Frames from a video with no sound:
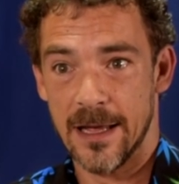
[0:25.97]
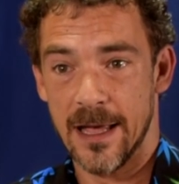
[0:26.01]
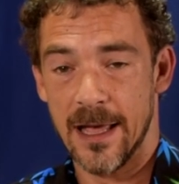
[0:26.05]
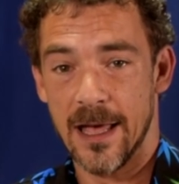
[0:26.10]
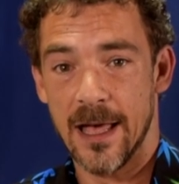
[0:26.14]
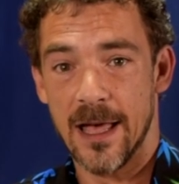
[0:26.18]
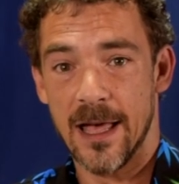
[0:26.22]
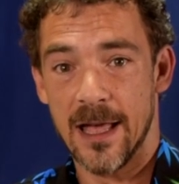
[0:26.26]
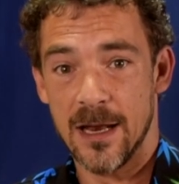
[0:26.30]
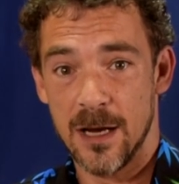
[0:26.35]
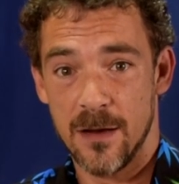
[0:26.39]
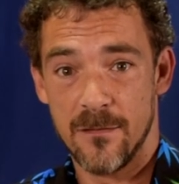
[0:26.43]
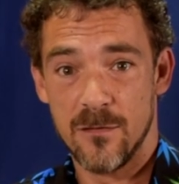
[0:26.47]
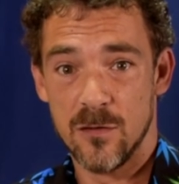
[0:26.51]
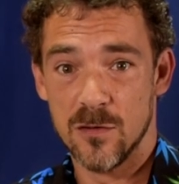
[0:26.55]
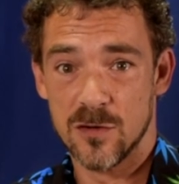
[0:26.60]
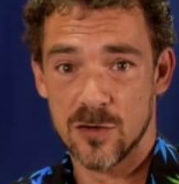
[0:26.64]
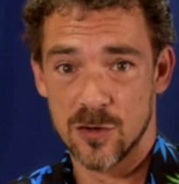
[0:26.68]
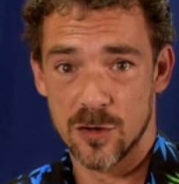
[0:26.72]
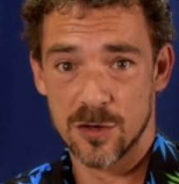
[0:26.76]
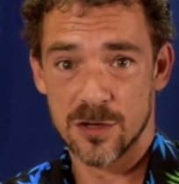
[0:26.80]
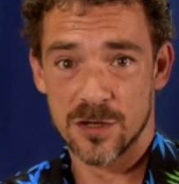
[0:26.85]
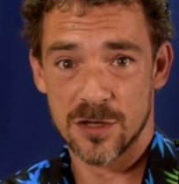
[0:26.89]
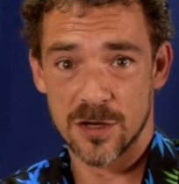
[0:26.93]
uh, and if you
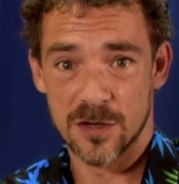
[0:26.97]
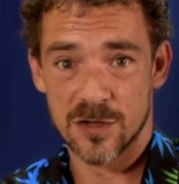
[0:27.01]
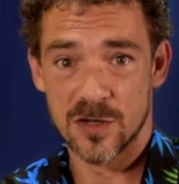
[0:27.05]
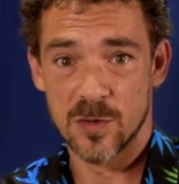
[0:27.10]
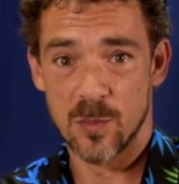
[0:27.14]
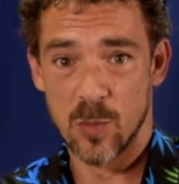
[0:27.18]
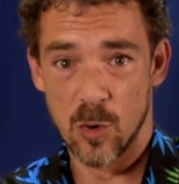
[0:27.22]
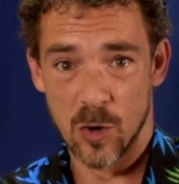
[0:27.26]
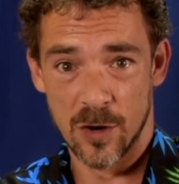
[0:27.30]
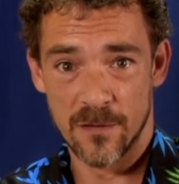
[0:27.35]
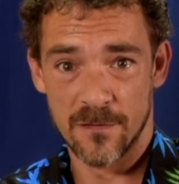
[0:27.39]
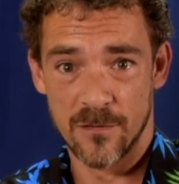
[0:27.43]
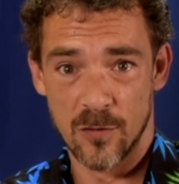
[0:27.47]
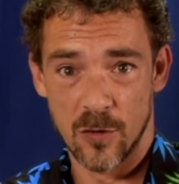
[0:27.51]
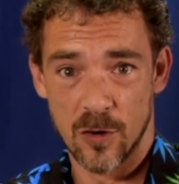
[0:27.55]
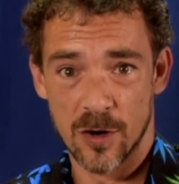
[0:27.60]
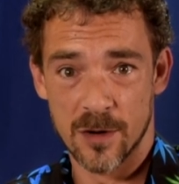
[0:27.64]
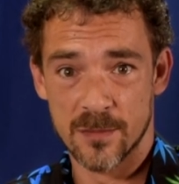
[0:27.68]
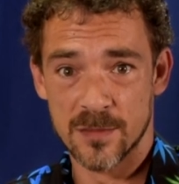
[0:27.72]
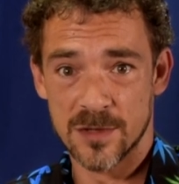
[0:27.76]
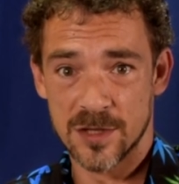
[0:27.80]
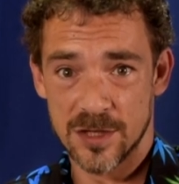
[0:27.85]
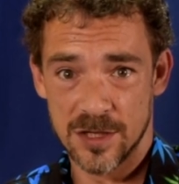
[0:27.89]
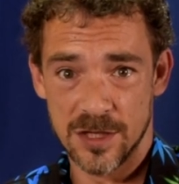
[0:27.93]
search their support
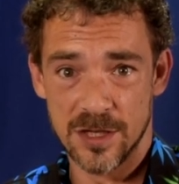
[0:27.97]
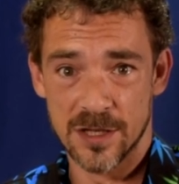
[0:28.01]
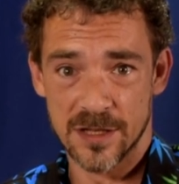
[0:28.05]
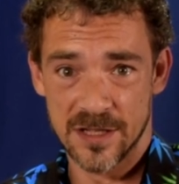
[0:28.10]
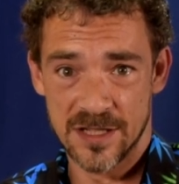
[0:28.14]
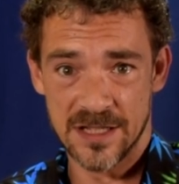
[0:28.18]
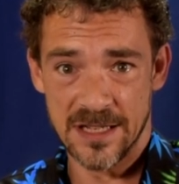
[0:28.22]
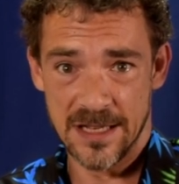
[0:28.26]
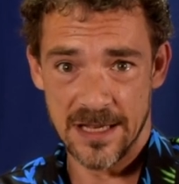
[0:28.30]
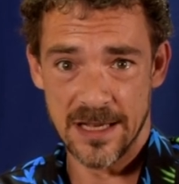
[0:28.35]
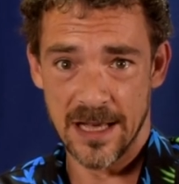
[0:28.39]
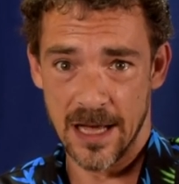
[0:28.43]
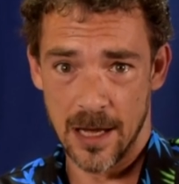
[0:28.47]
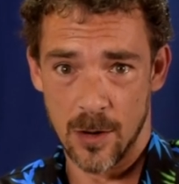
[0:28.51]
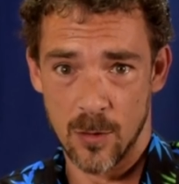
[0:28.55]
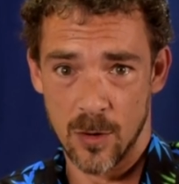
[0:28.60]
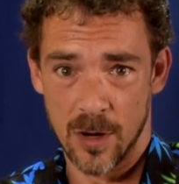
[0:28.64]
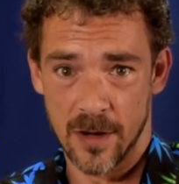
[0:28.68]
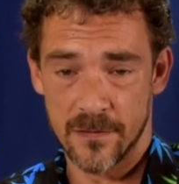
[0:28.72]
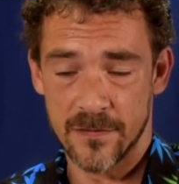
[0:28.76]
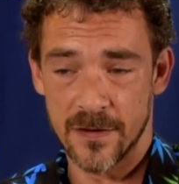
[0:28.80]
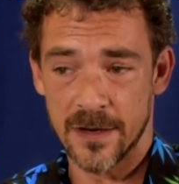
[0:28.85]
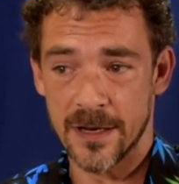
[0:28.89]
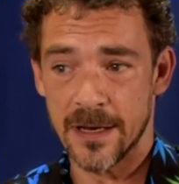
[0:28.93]
forums, you'll see how
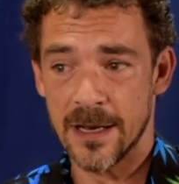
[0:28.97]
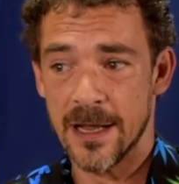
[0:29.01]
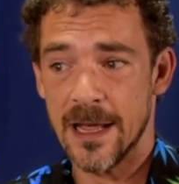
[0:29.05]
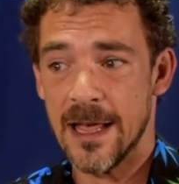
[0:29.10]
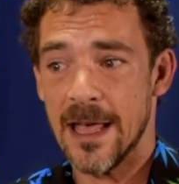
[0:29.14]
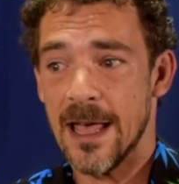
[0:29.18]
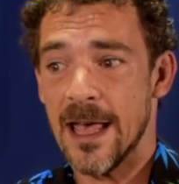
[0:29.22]
often